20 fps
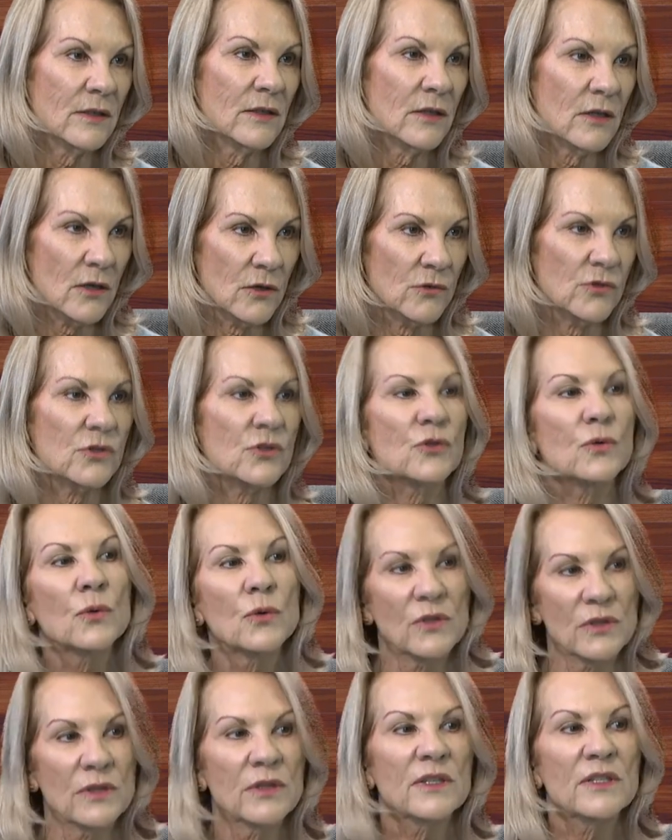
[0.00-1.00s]
goes
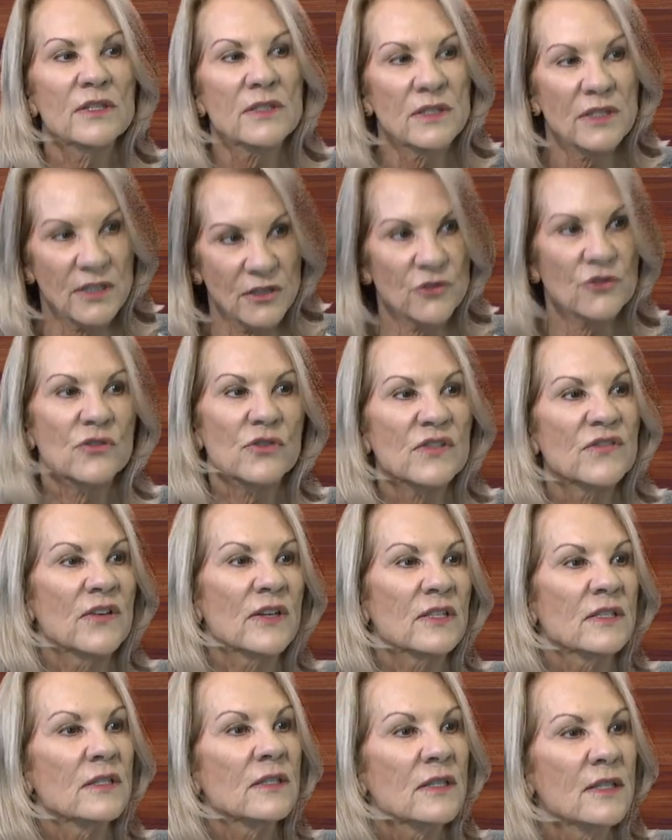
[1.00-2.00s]
toward the teacher's
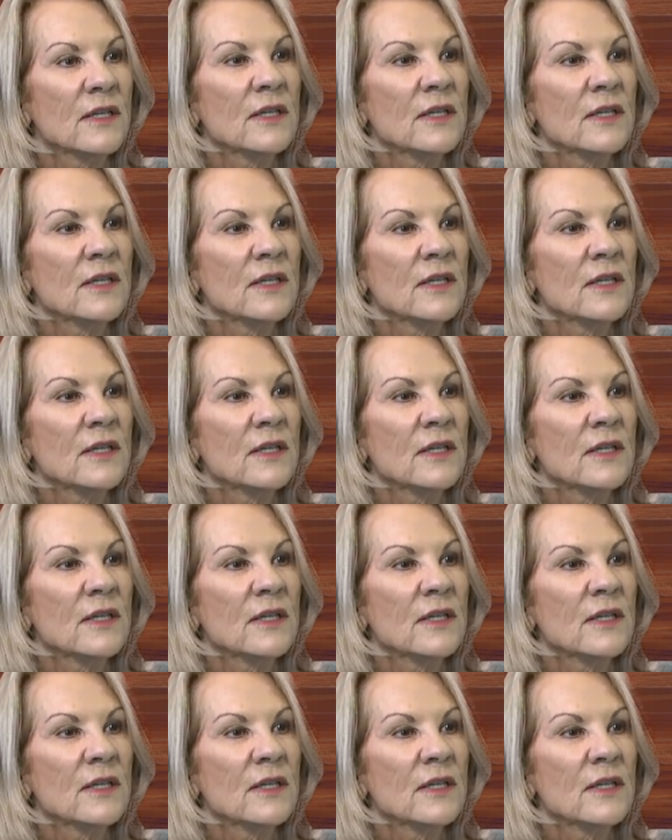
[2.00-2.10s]
fund.